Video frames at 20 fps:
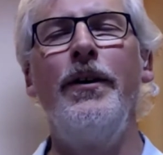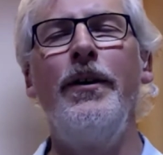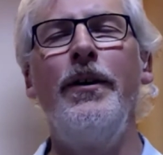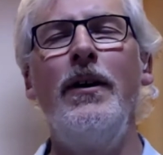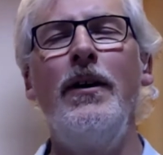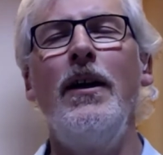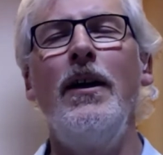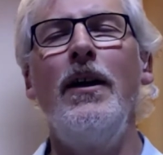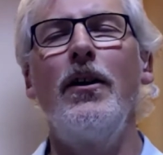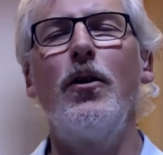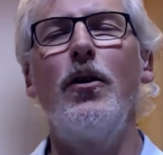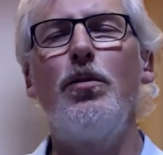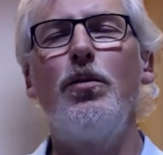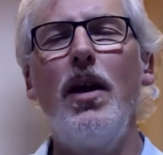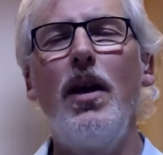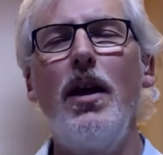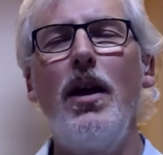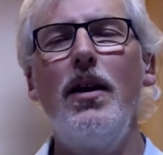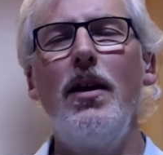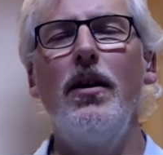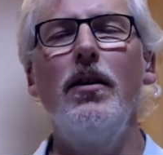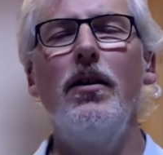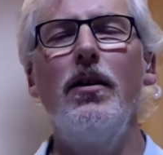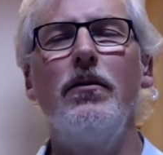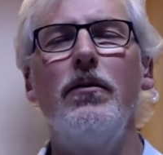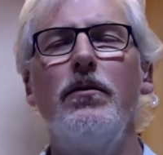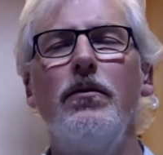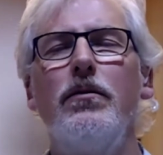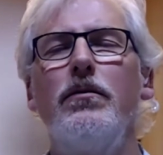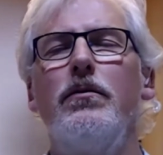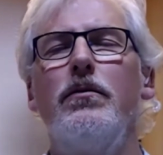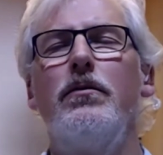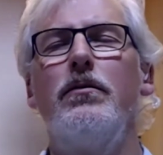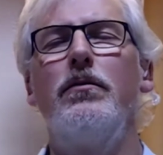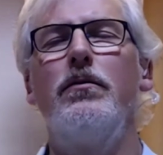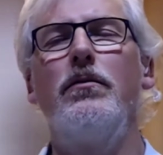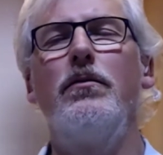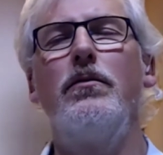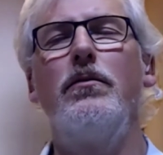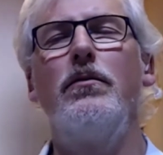It could be
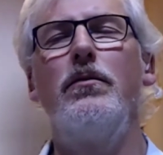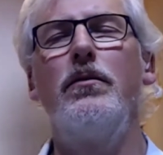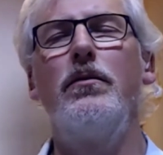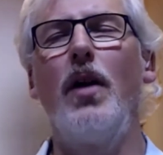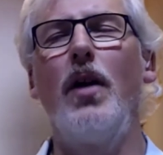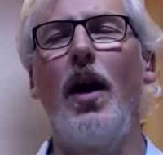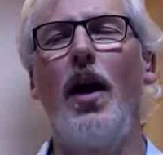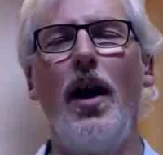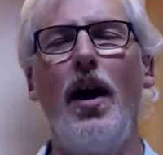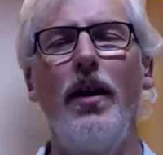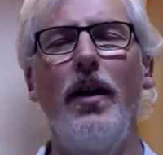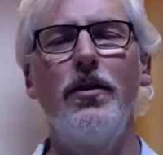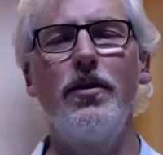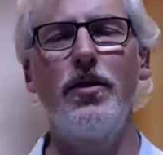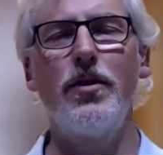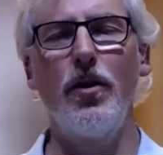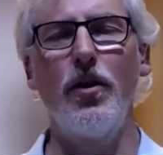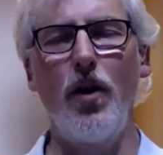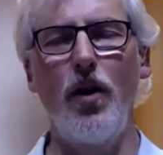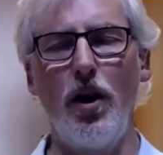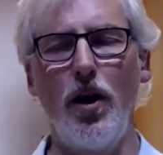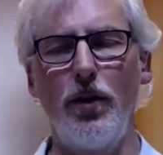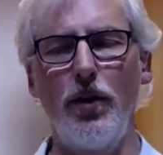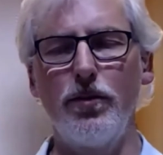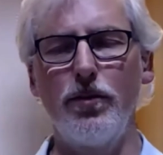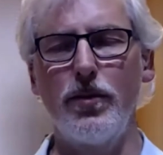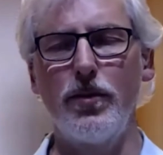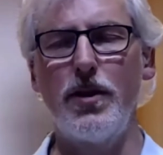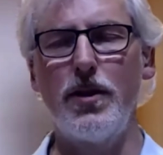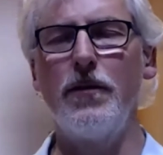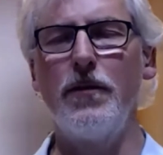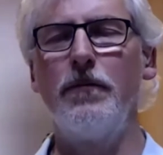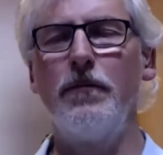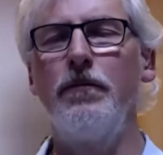your hands, your arms,